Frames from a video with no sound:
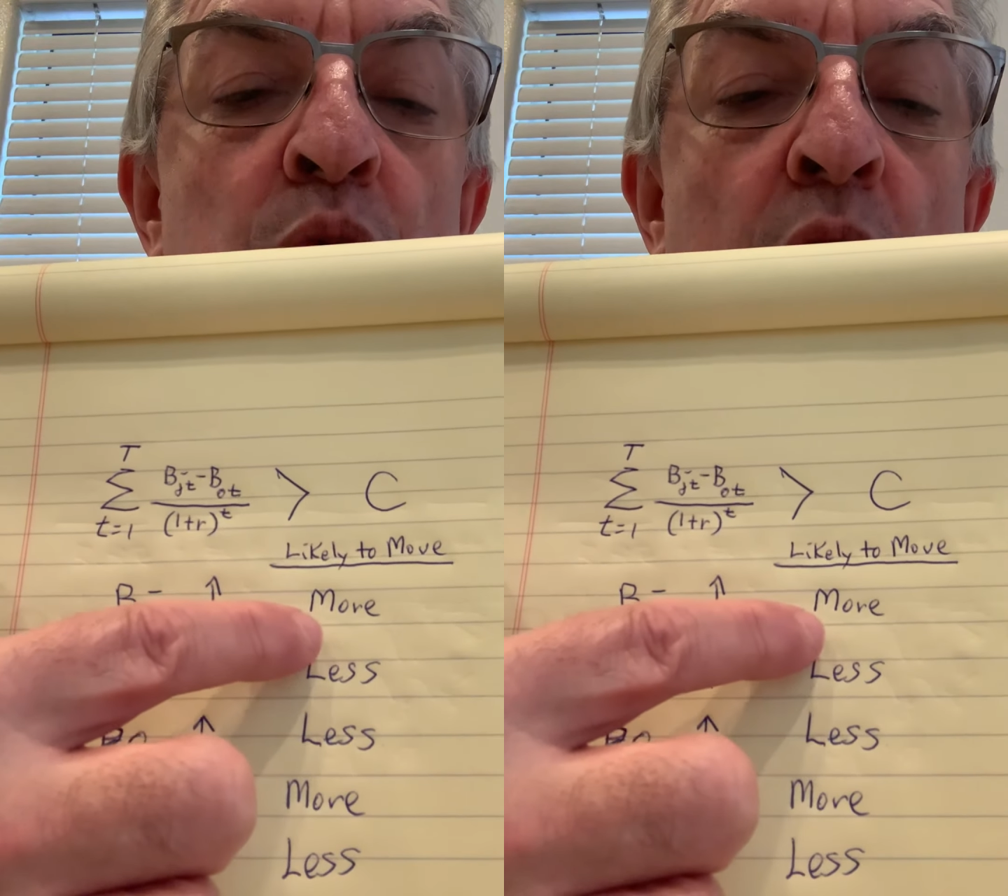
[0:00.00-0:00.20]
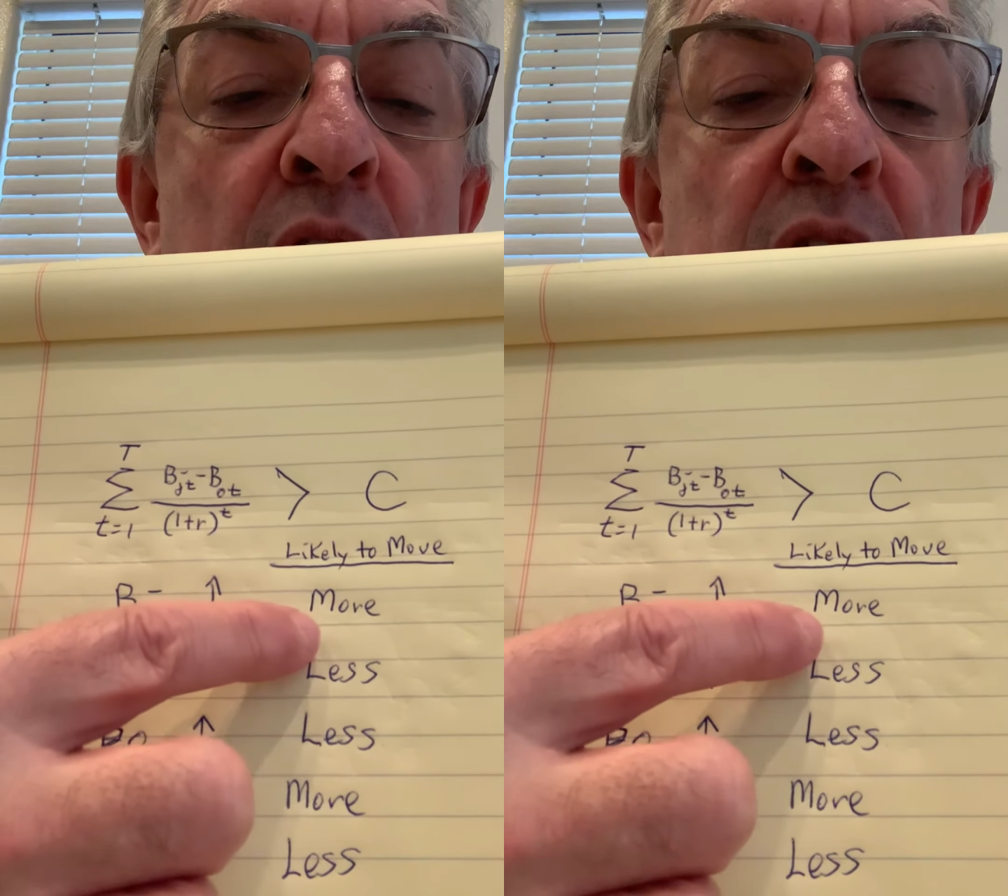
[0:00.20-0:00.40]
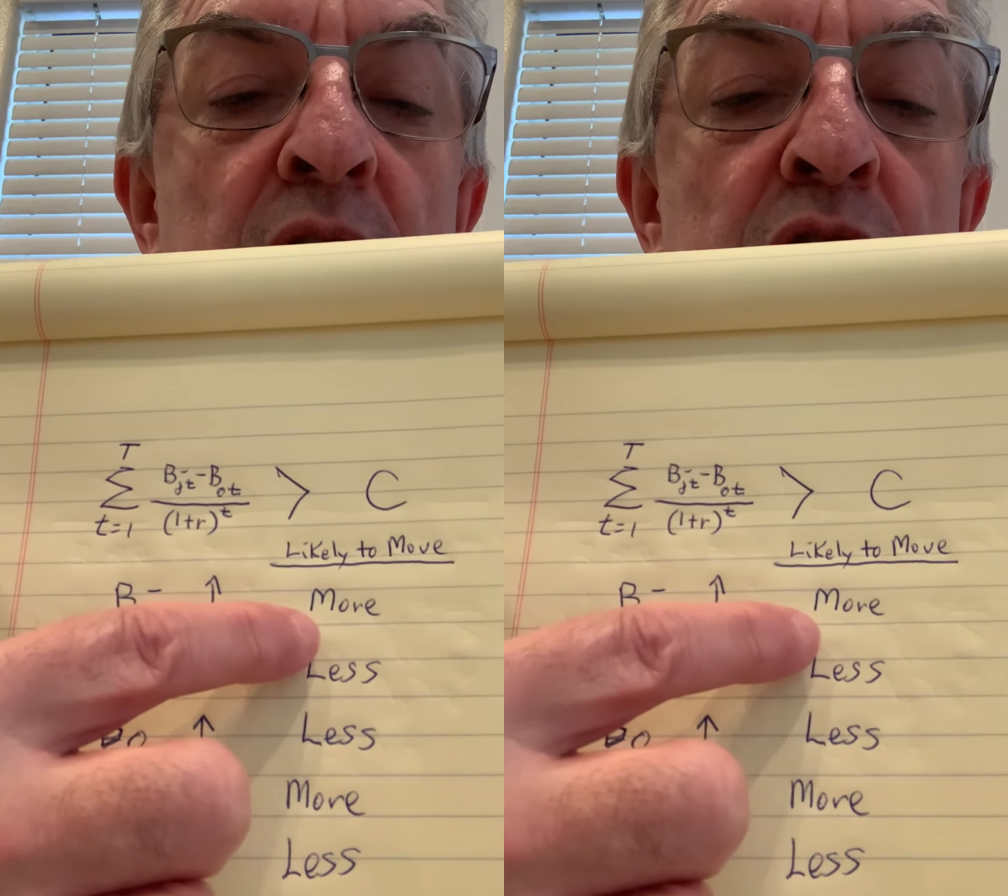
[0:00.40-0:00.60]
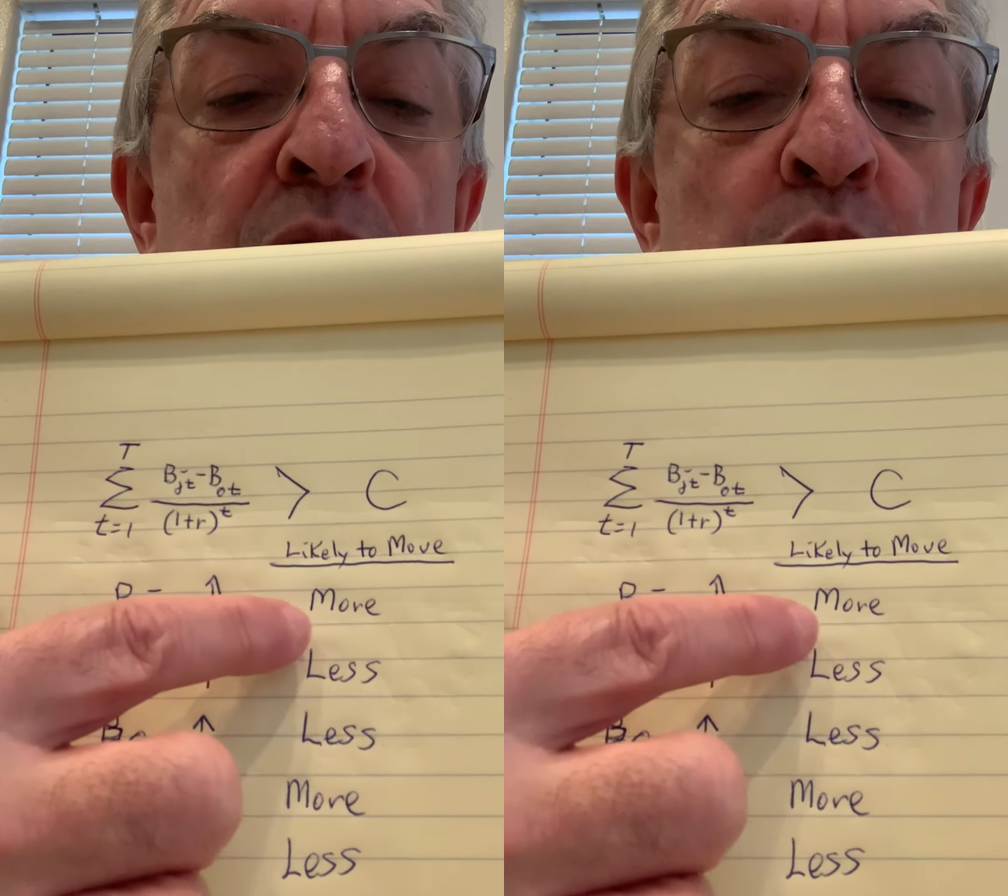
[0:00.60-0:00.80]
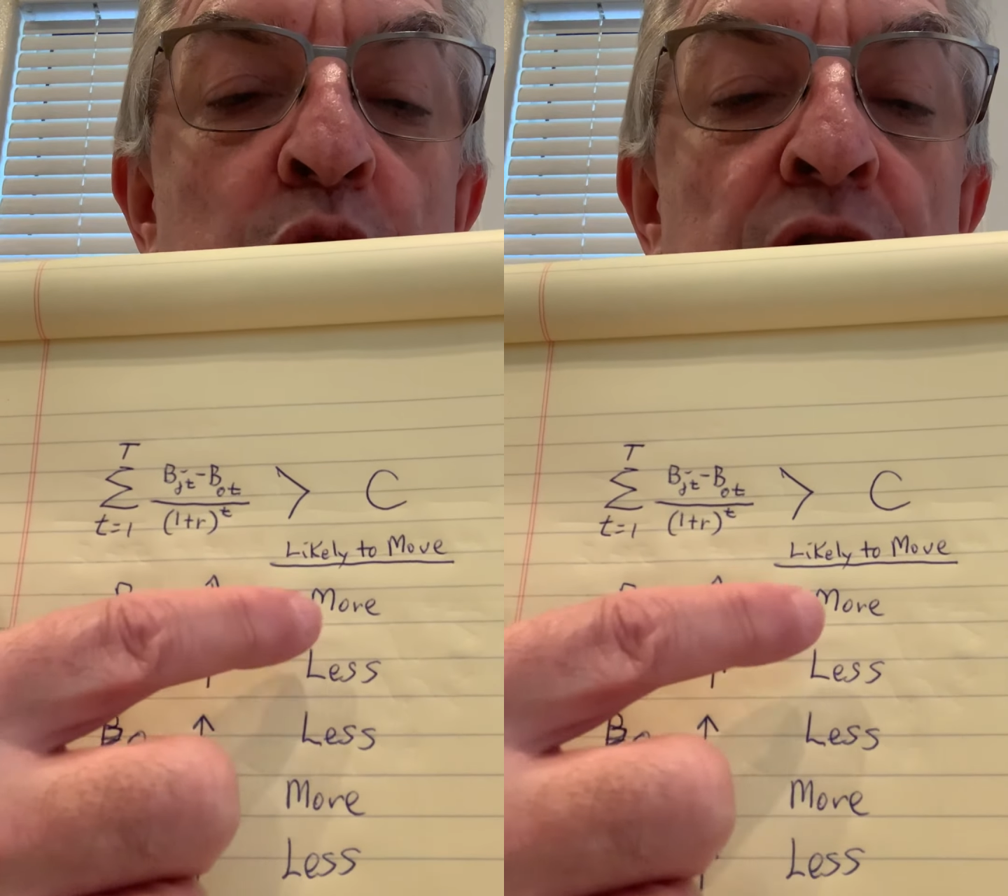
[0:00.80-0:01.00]
are to
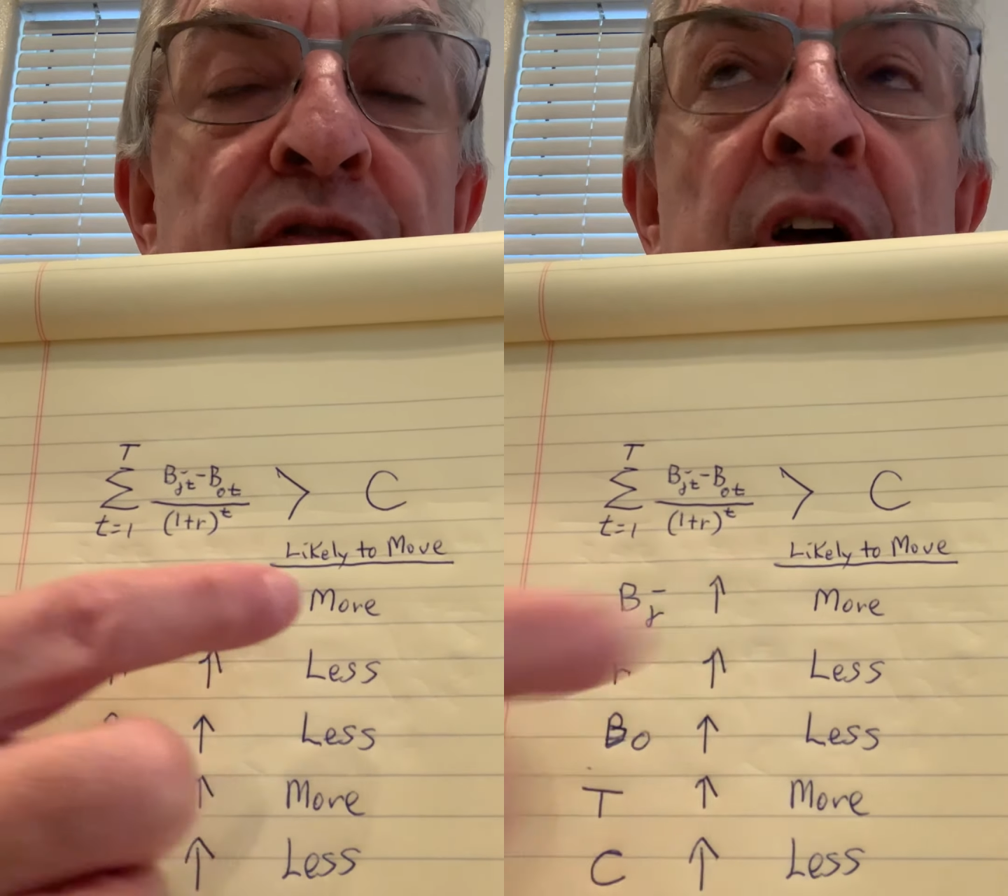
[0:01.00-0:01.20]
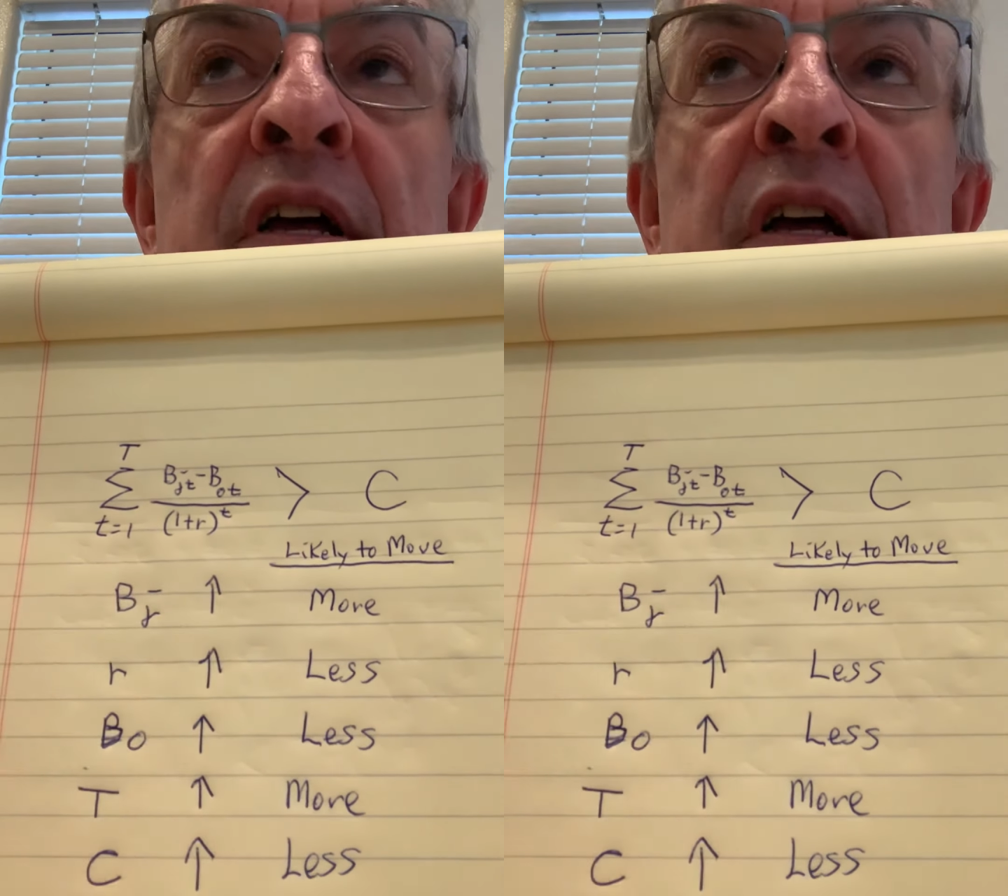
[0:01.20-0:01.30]
move.